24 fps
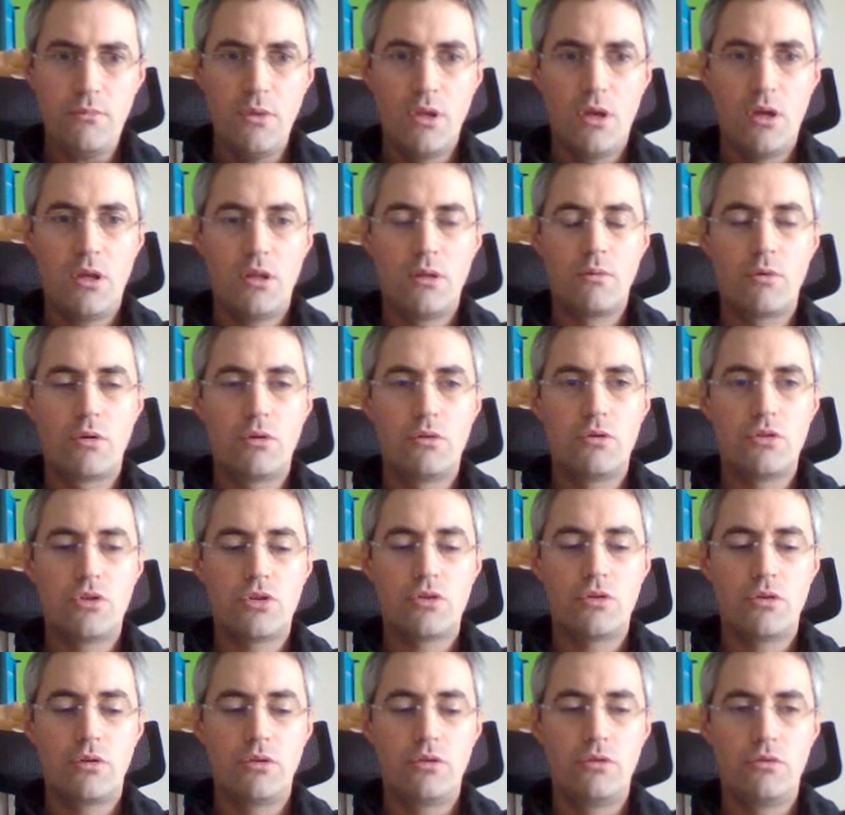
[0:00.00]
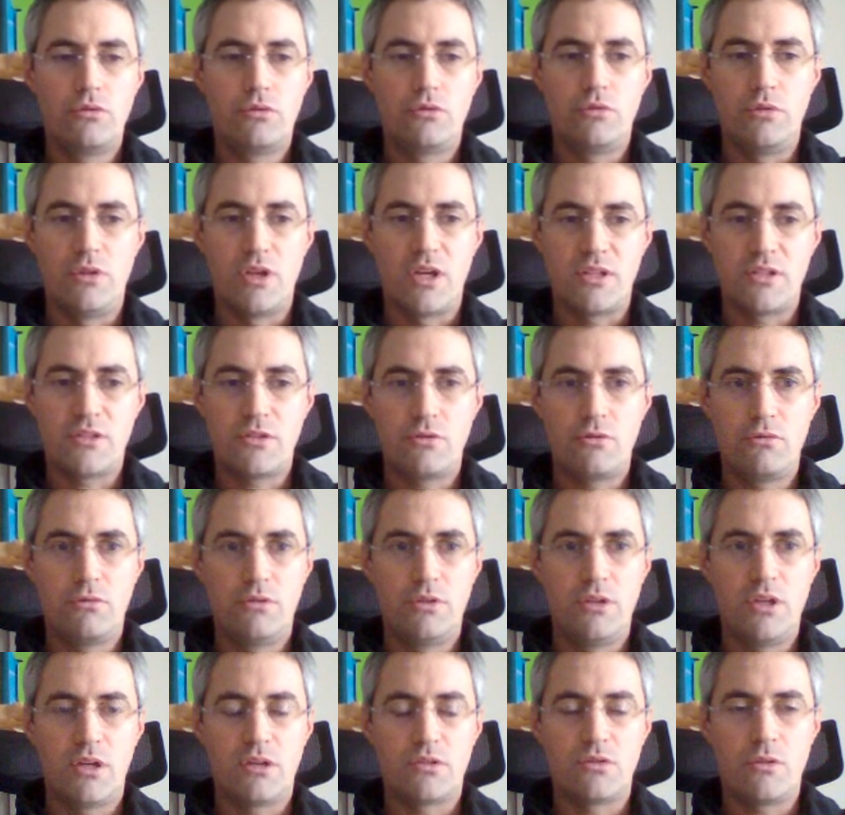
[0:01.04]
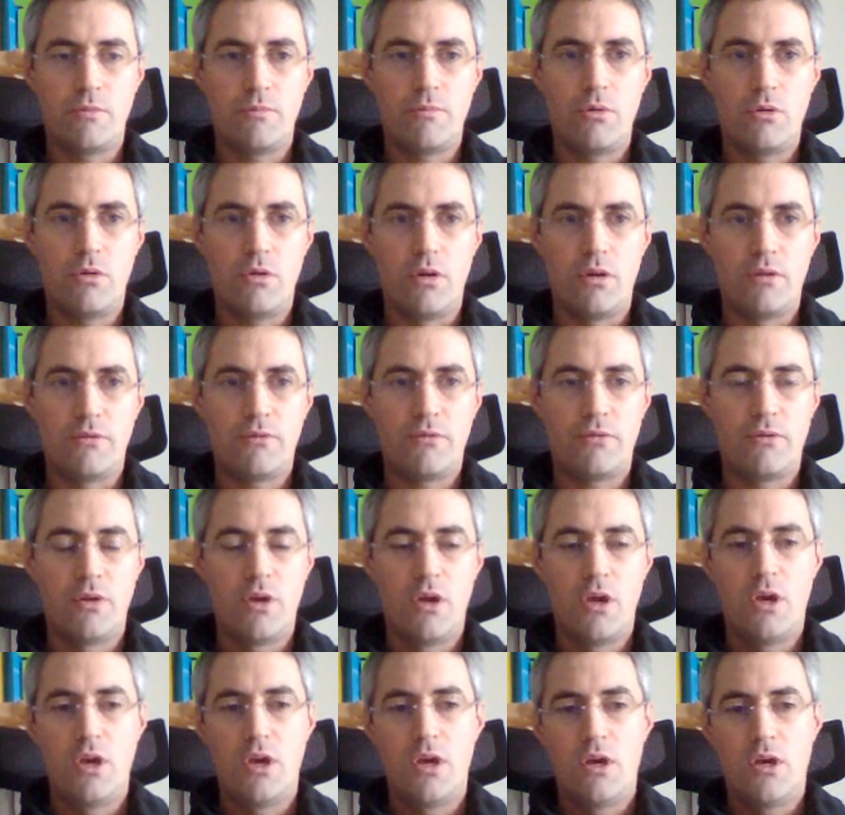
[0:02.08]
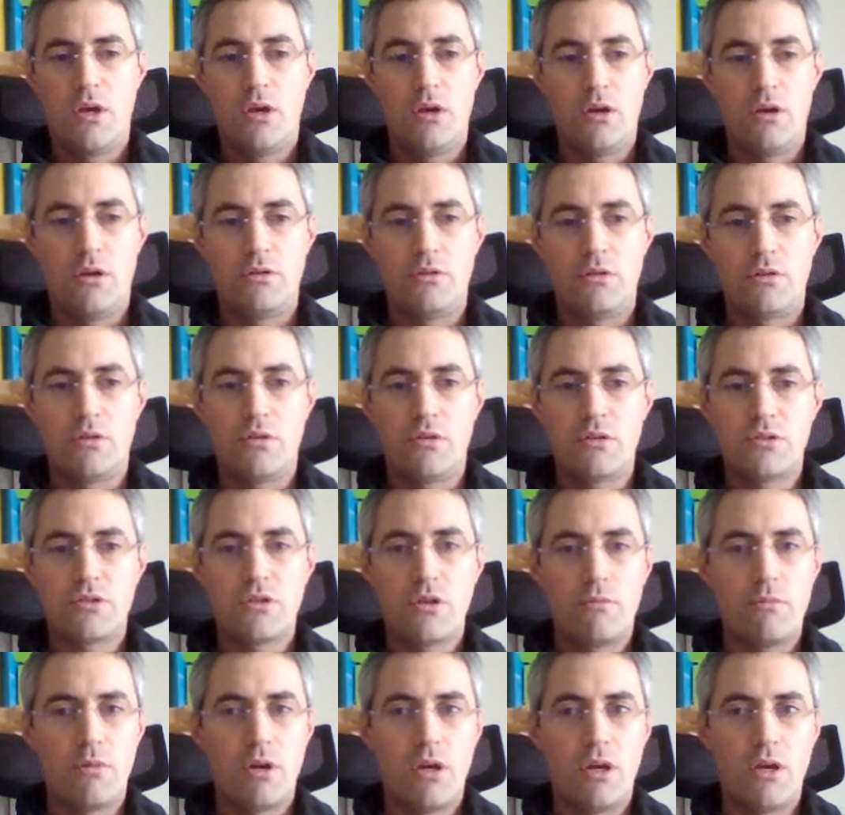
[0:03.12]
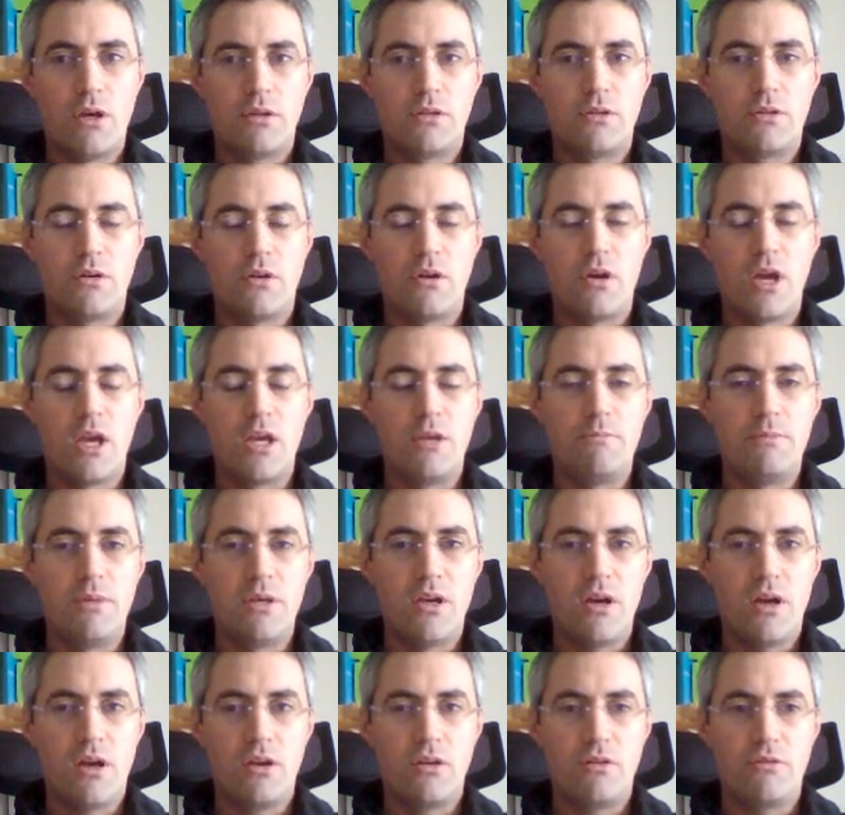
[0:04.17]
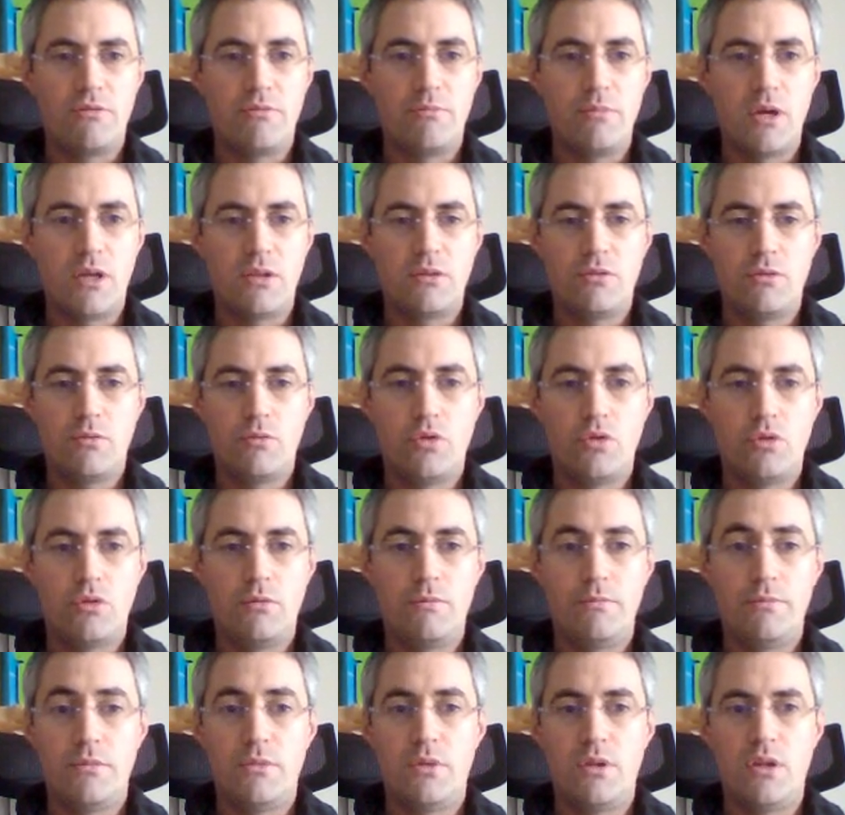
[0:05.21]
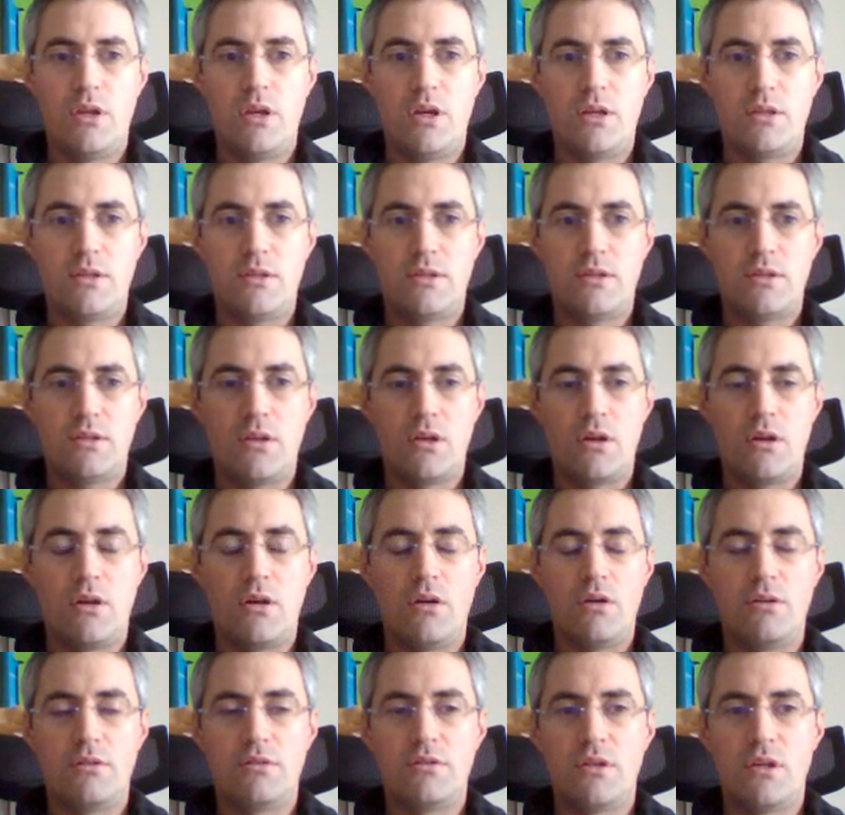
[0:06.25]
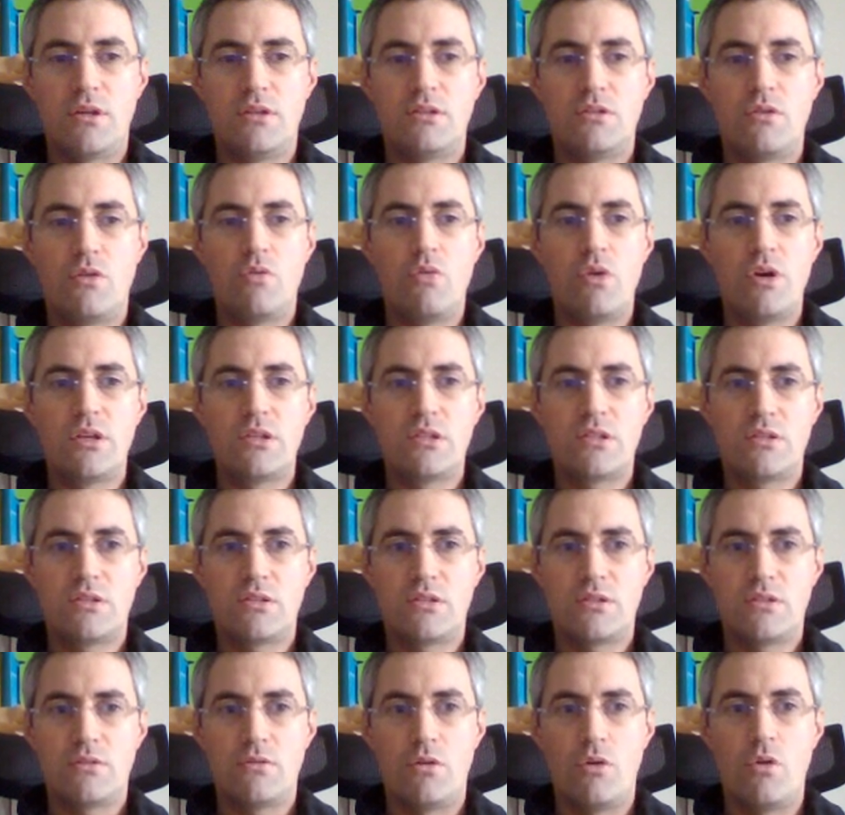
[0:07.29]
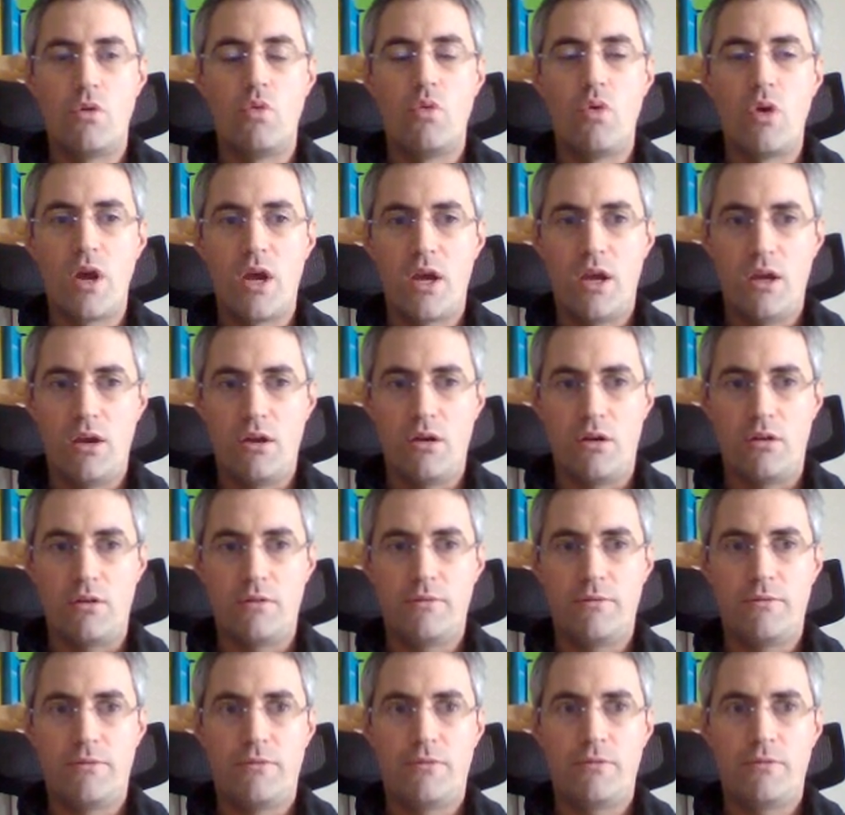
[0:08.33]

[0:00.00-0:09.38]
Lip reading: And I'm going to show you today through the example of the custom alert API of Matomo that there is always a way of